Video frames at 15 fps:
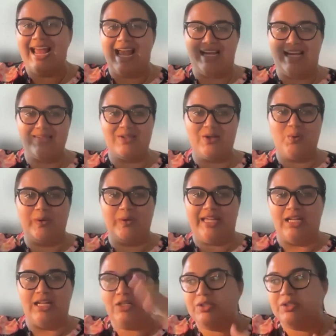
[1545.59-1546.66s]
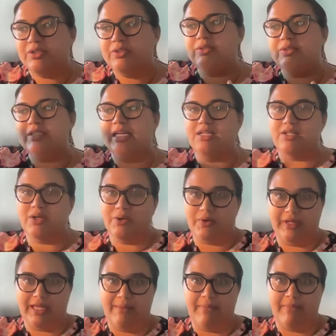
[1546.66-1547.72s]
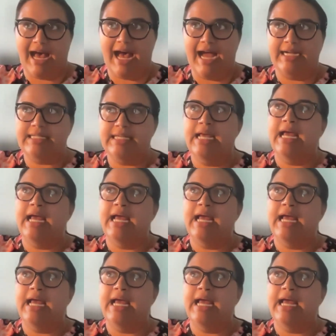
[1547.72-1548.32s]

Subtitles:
And so we include in total impact